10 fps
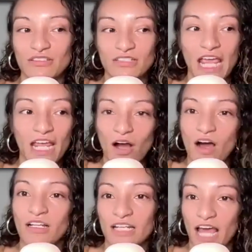take
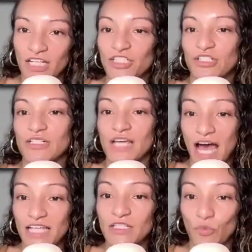on an extra
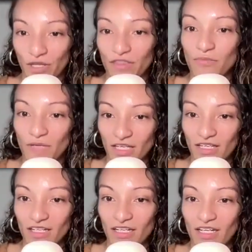task with me,
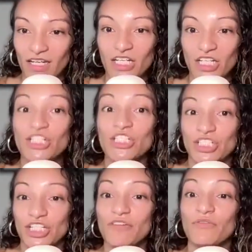
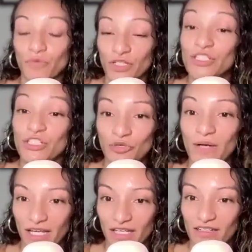she would do
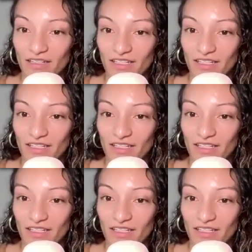it.